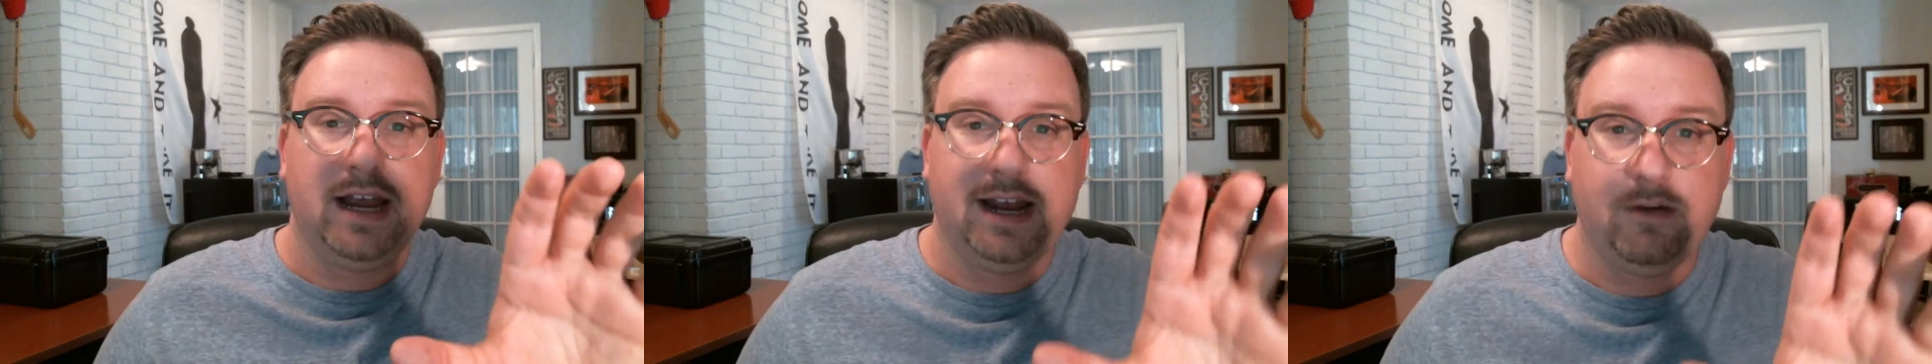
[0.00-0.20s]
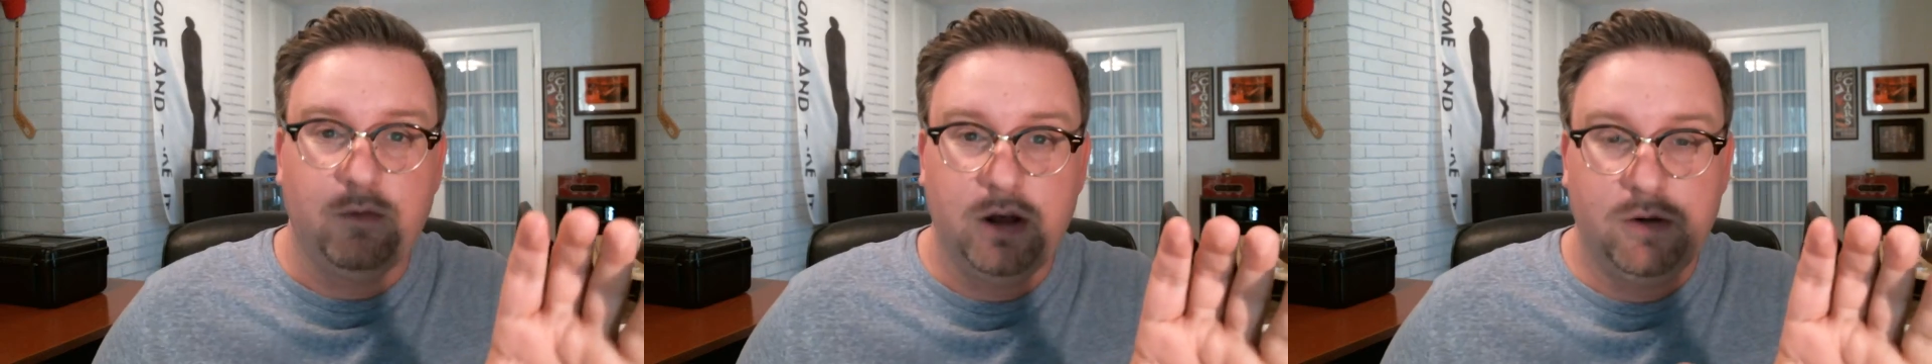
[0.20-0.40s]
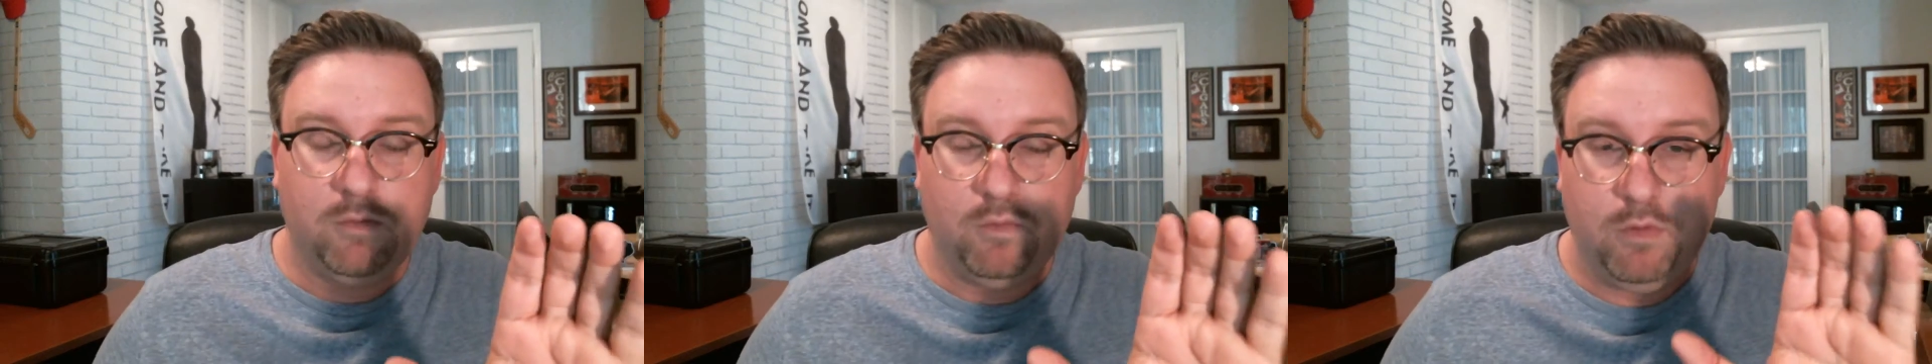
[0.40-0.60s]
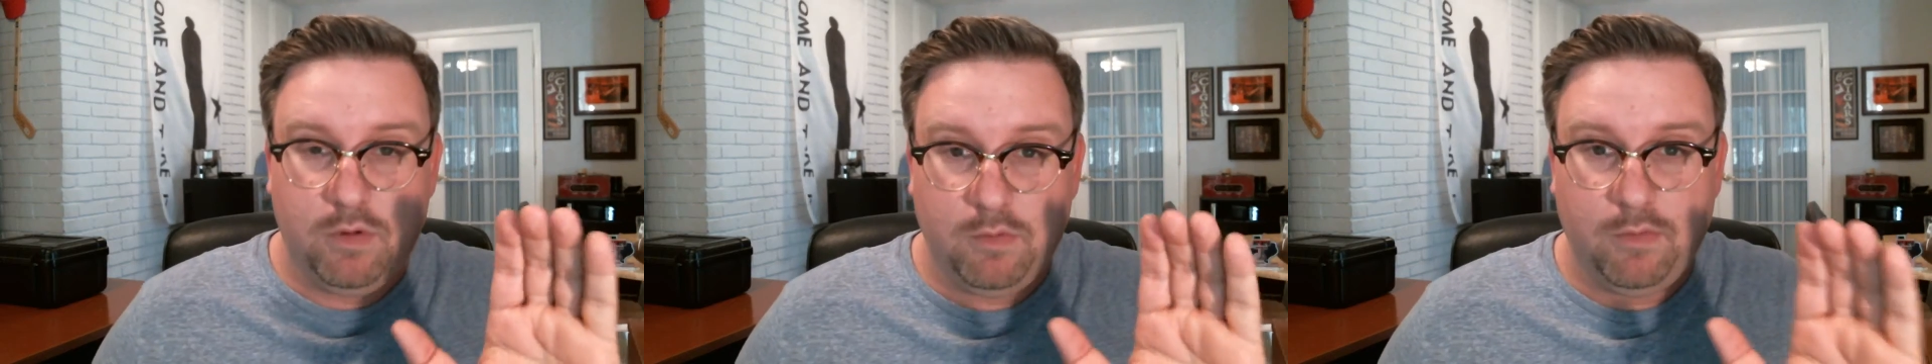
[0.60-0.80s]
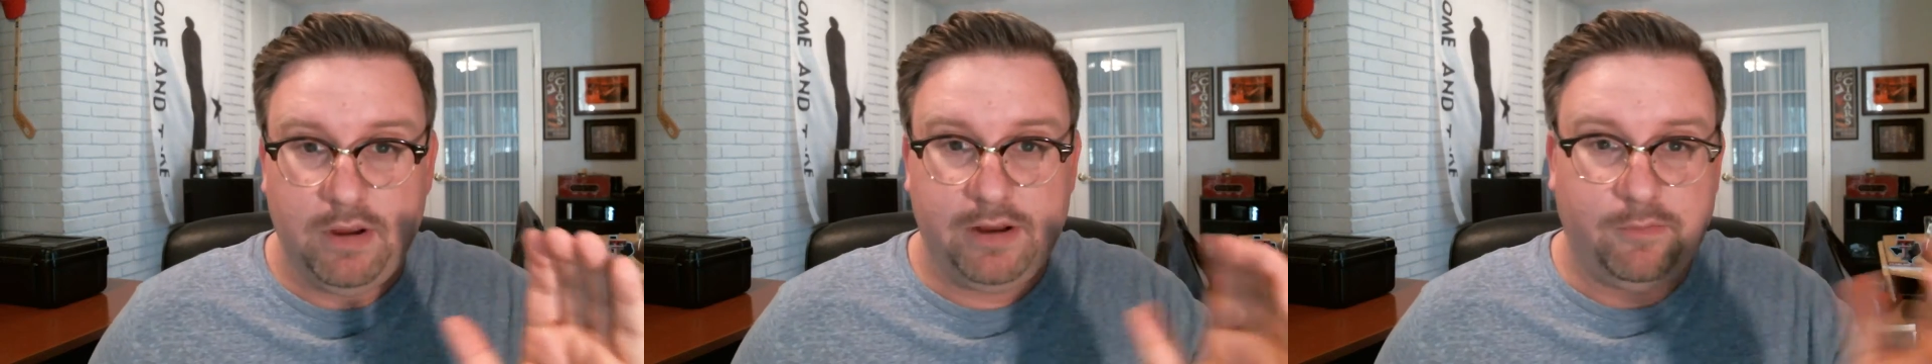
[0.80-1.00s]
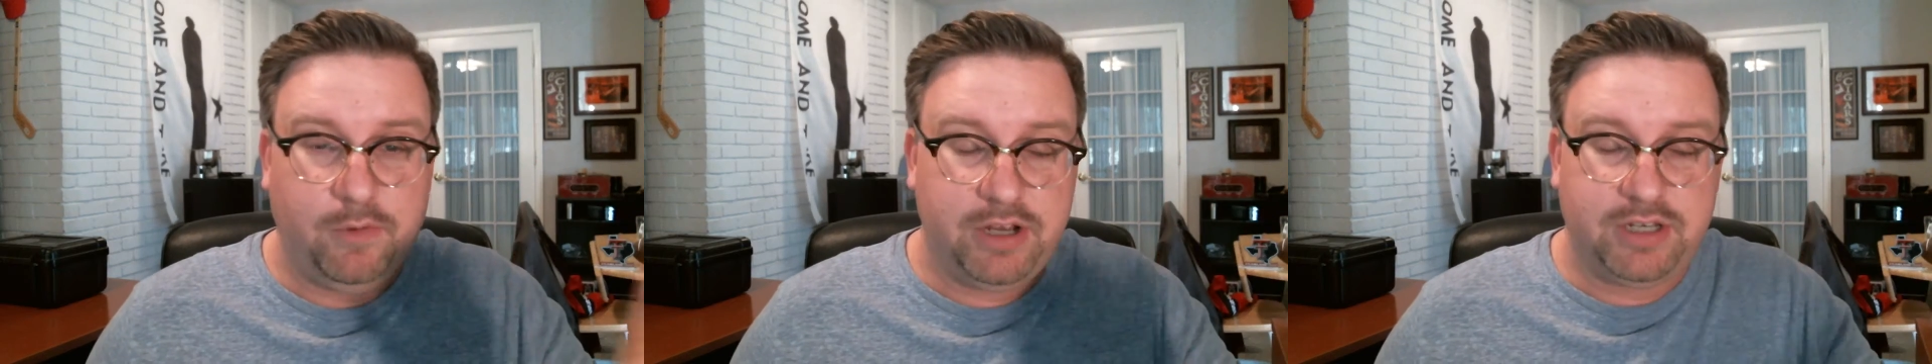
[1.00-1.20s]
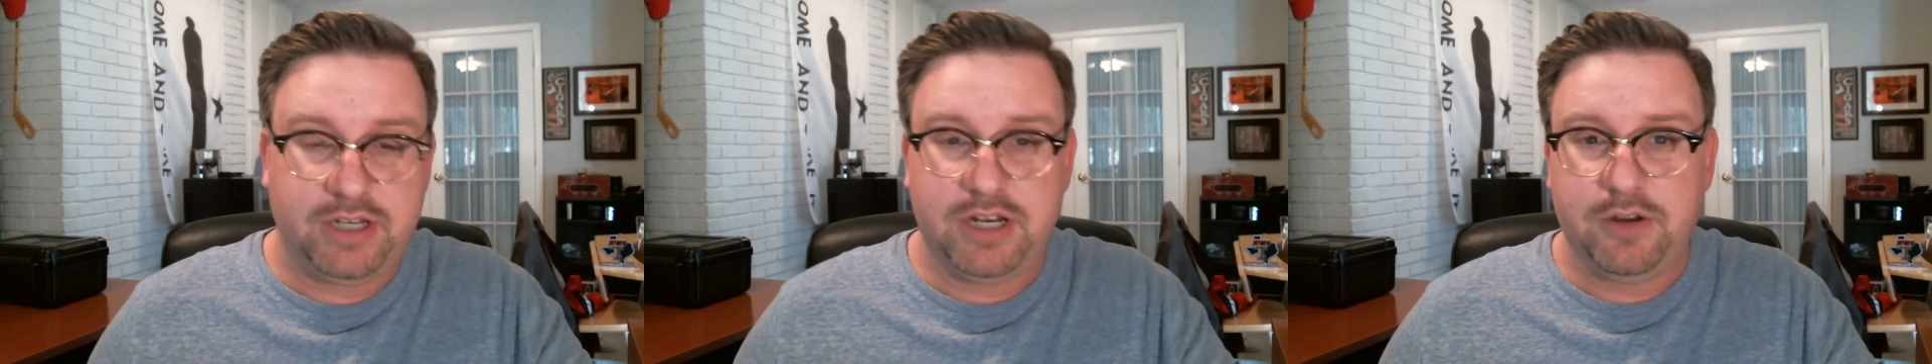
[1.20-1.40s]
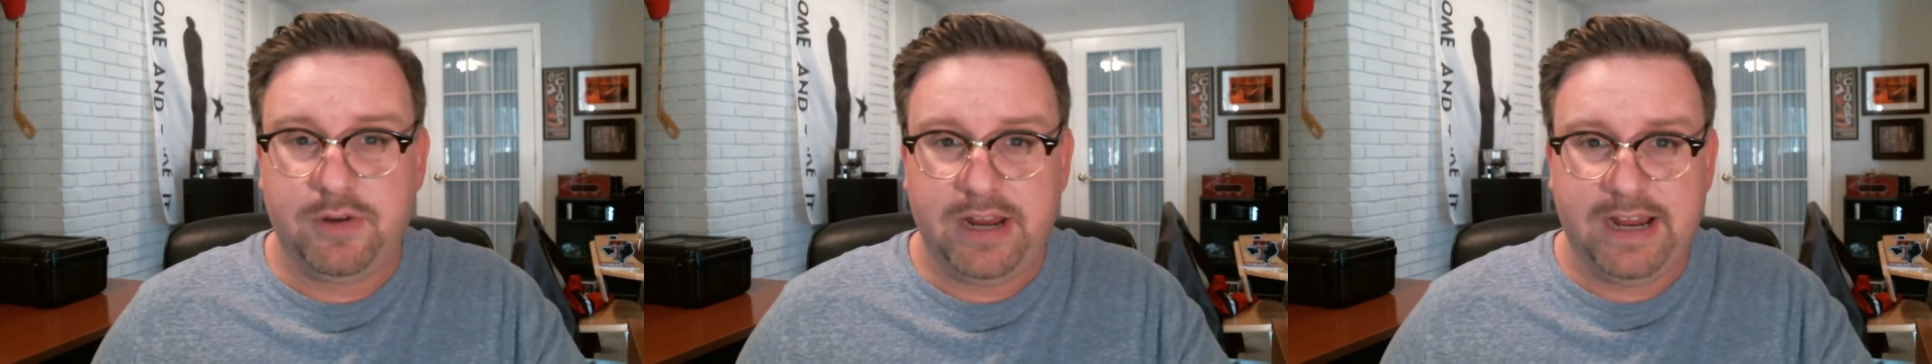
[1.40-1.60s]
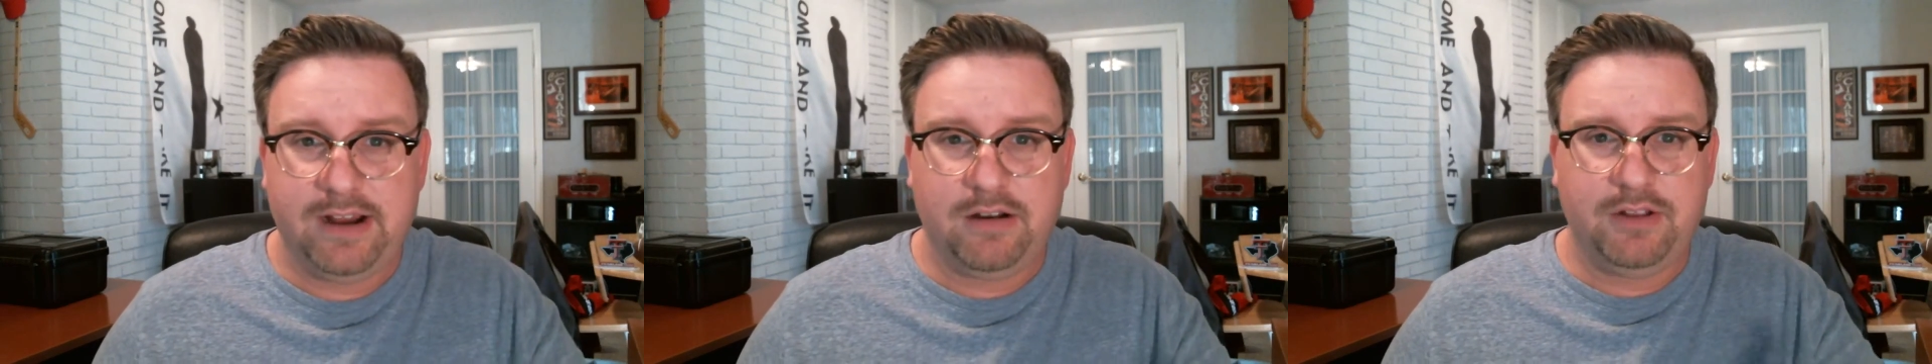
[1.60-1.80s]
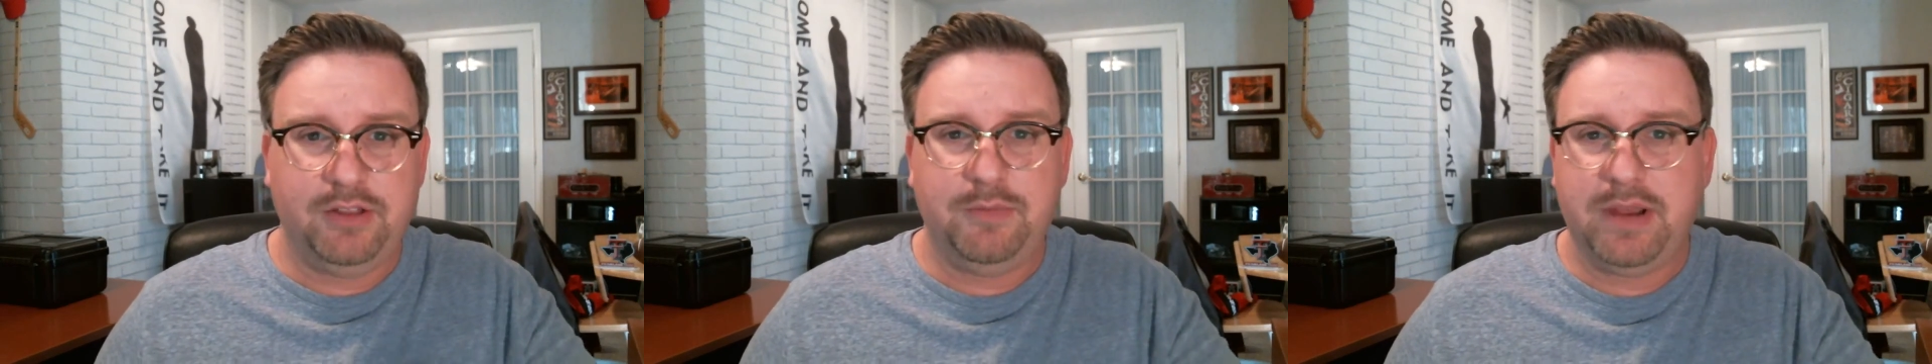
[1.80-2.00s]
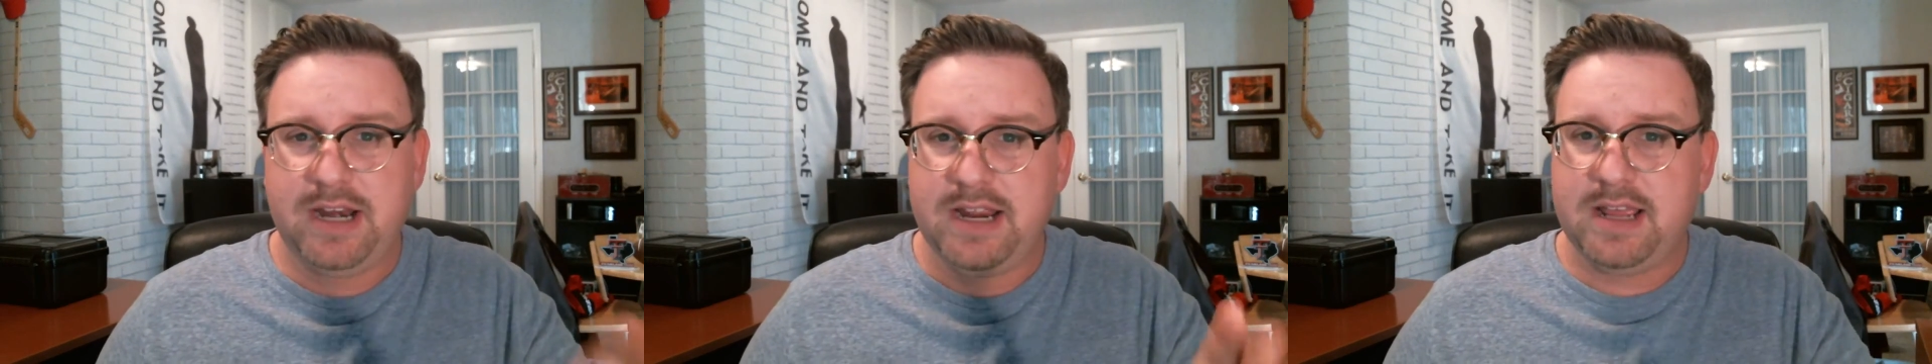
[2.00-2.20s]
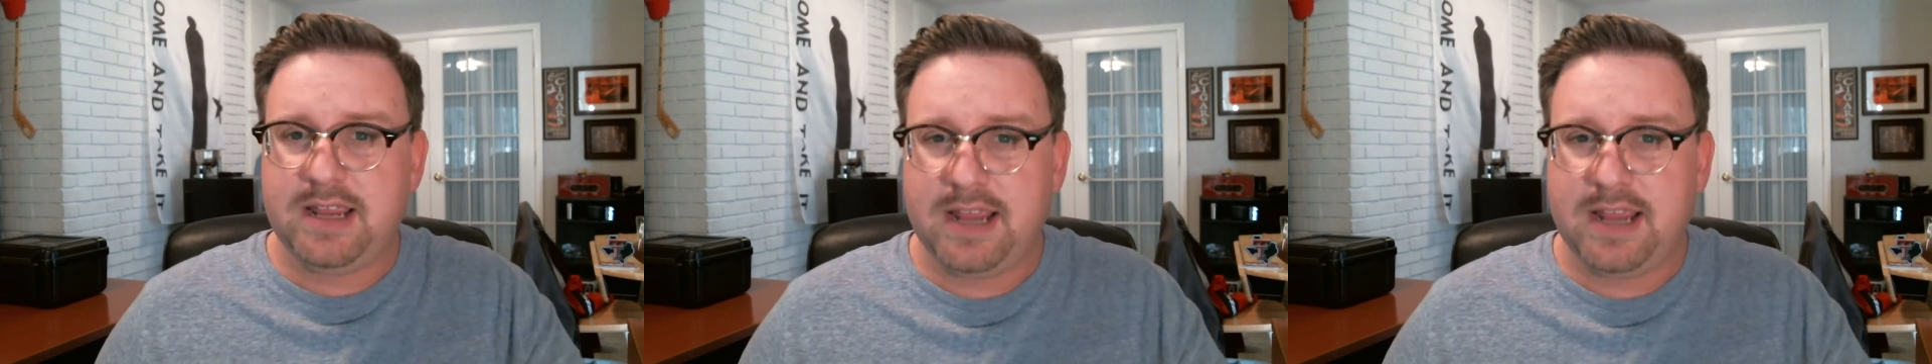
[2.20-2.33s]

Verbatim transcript: and what, what, what do you hear in the media.